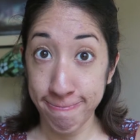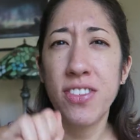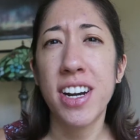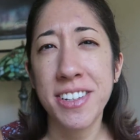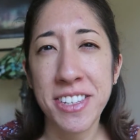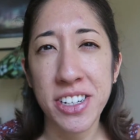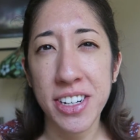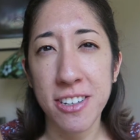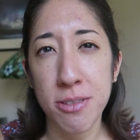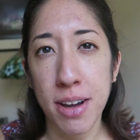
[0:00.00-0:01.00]
They're very
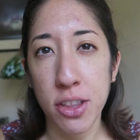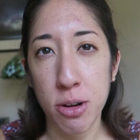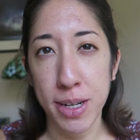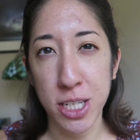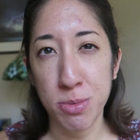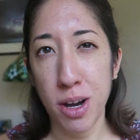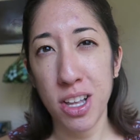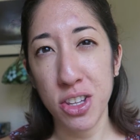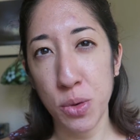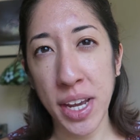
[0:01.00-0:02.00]
serious about their
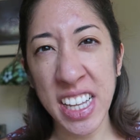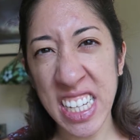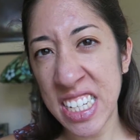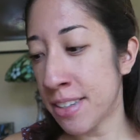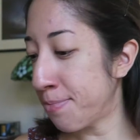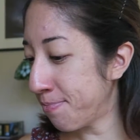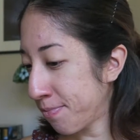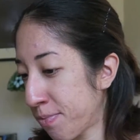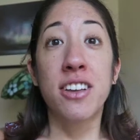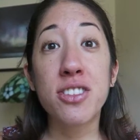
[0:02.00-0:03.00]
baseball in New England.
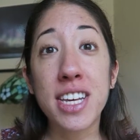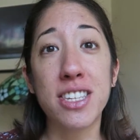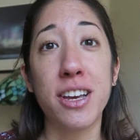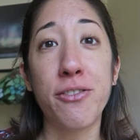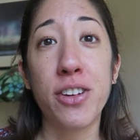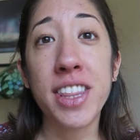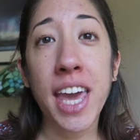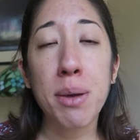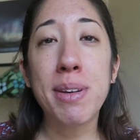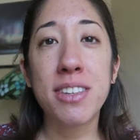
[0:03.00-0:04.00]
So that's it for the
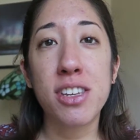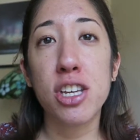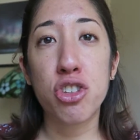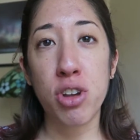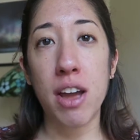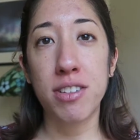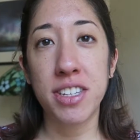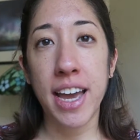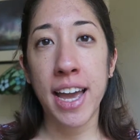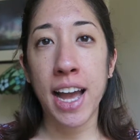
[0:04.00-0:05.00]
ABC's travel
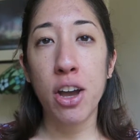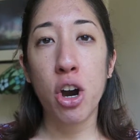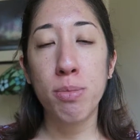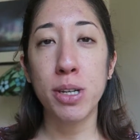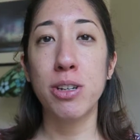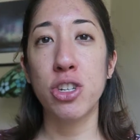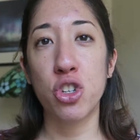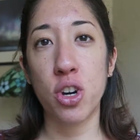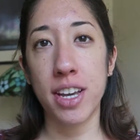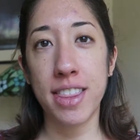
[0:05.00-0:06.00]
tag. I hope you
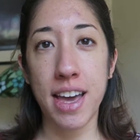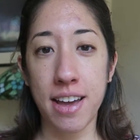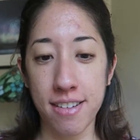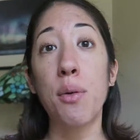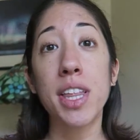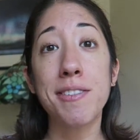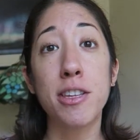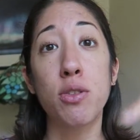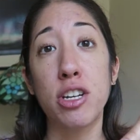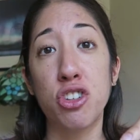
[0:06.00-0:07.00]
enjoyed that. I will leave
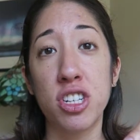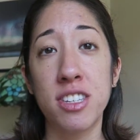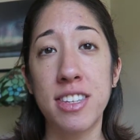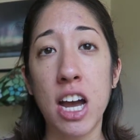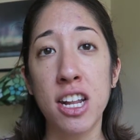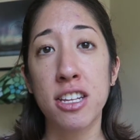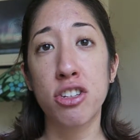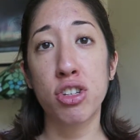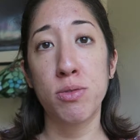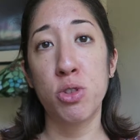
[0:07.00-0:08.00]
these questions down in the
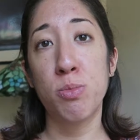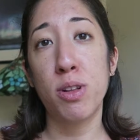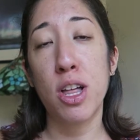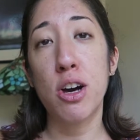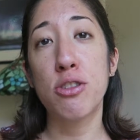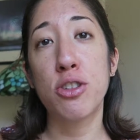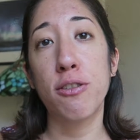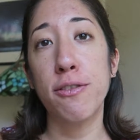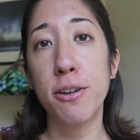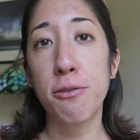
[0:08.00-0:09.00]
description below, so
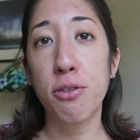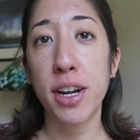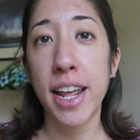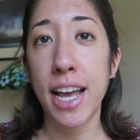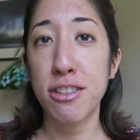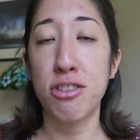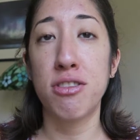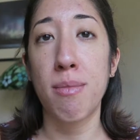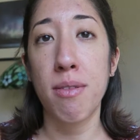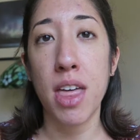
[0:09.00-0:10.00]
feel free to answer
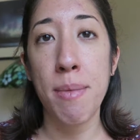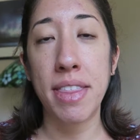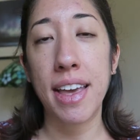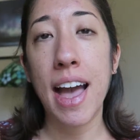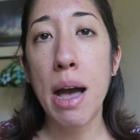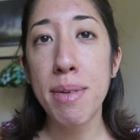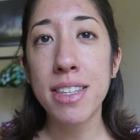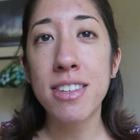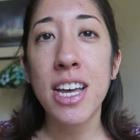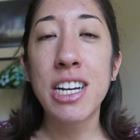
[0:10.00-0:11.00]
some of them in the
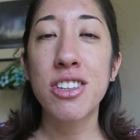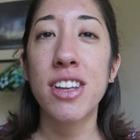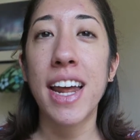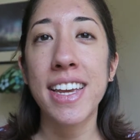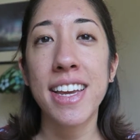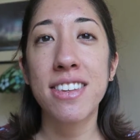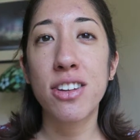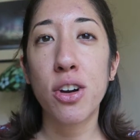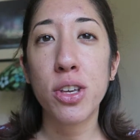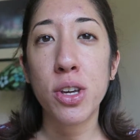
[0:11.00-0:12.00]
comments so that I can get to
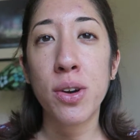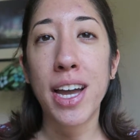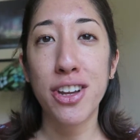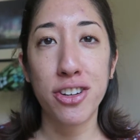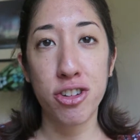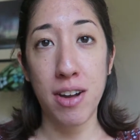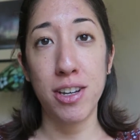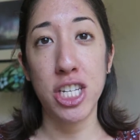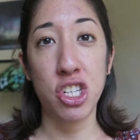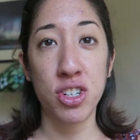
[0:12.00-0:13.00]
know you and your
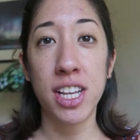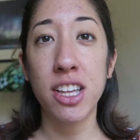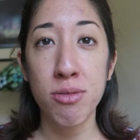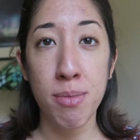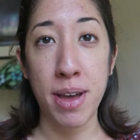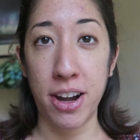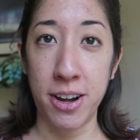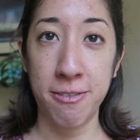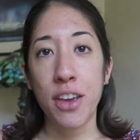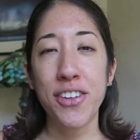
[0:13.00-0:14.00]
travel history a little bit
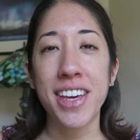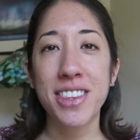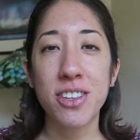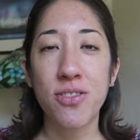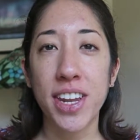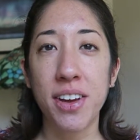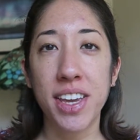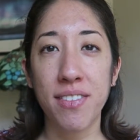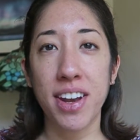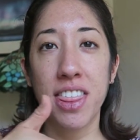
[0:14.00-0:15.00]
better. If you like this video,
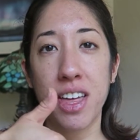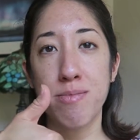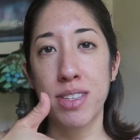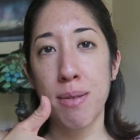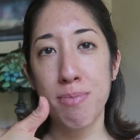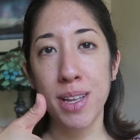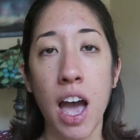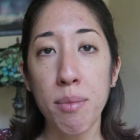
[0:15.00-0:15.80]
give it a thumbs up.